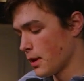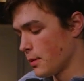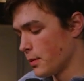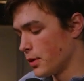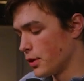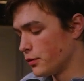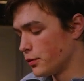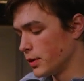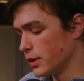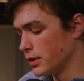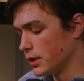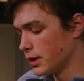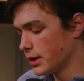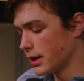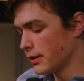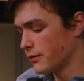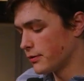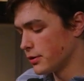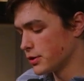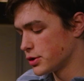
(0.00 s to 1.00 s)
But if we look
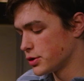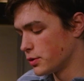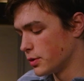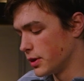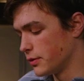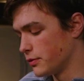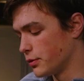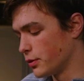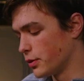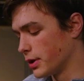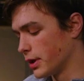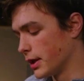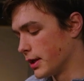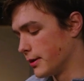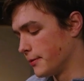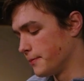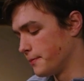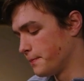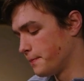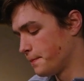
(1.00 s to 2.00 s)
at verse 24
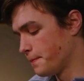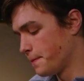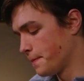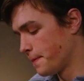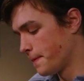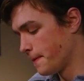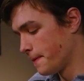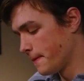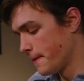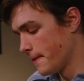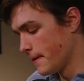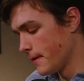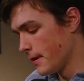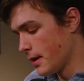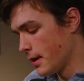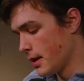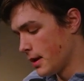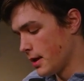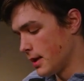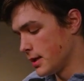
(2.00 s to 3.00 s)
again,
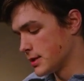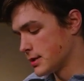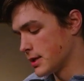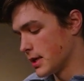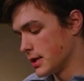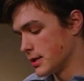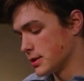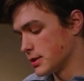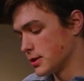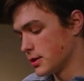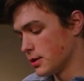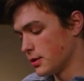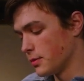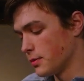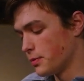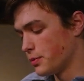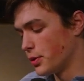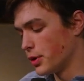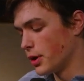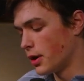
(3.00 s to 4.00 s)
it says,
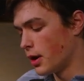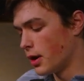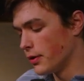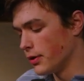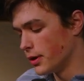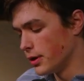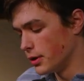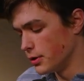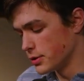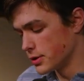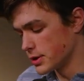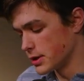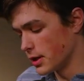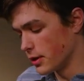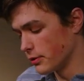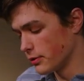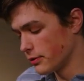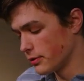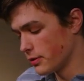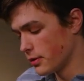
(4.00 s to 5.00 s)
put on the new
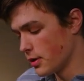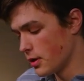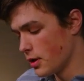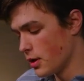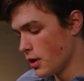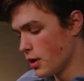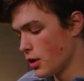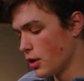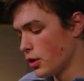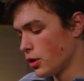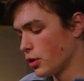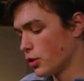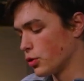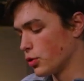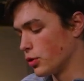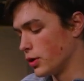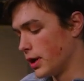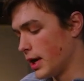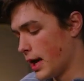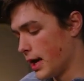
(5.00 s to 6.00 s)
self,
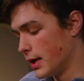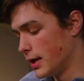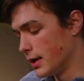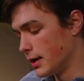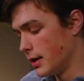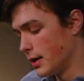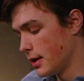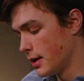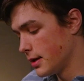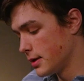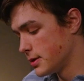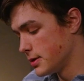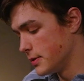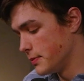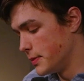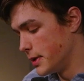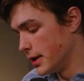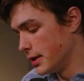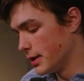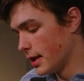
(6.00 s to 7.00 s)
created to
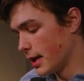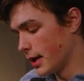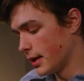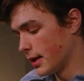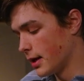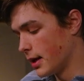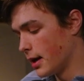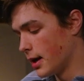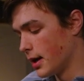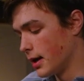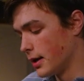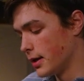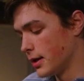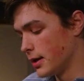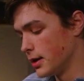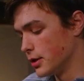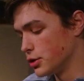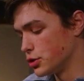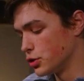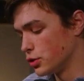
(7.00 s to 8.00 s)
be like God
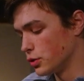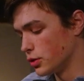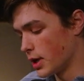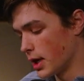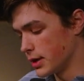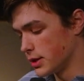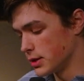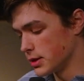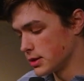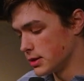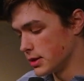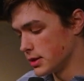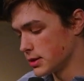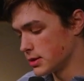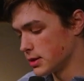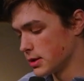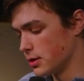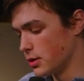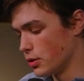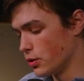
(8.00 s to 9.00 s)
in true
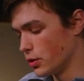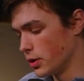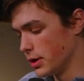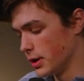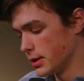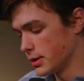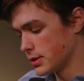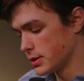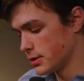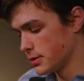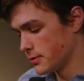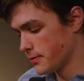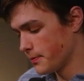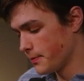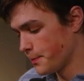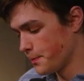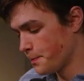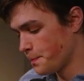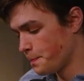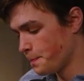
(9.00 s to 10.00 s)
righteousness and holiness.
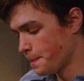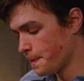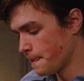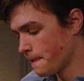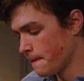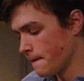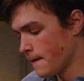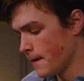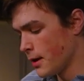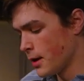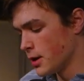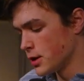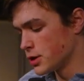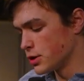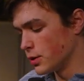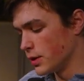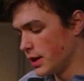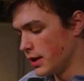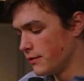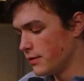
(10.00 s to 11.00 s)

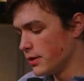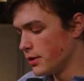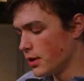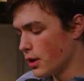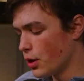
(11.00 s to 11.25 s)
So even